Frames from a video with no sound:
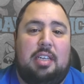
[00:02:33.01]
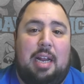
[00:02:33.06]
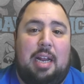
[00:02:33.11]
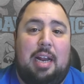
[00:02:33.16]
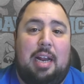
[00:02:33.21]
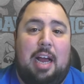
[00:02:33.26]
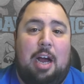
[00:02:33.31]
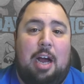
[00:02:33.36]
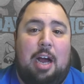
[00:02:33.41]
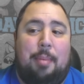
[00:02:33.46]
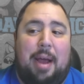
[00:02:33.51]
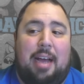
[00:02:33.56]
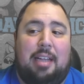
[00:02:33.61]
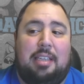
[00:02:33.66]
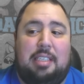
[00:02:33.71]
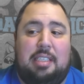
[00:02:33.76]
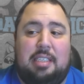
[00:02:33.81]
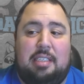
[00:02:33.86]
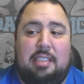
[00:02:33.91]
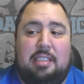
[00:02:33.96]
and how
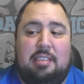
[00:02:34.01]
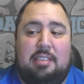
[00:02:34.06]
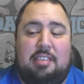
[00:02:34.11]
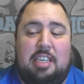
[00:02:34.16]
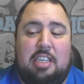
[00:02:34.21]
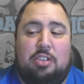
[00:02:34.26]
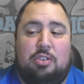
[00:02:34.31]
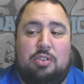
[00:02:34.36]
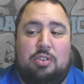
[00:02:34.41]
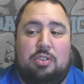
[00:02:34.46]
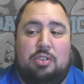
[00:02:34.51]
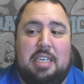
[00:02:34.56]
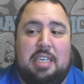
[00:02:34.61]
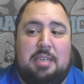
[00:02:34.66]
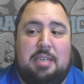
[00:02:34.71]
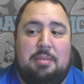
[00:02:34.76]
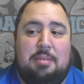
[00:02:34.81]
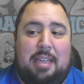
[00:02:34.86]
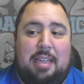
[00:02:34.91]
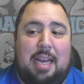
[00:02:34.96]
badly the, the Steelers needed
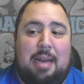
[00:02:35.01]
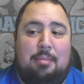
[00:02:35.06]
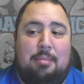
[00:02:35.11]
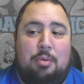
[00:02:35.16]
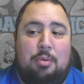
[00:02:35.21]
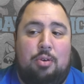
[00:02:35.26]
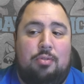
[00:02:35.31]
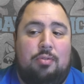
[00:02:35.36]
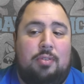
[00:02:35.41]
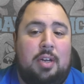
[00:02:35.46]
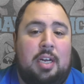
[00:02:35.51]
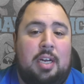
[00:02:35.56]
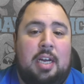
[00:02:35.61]
to make that move,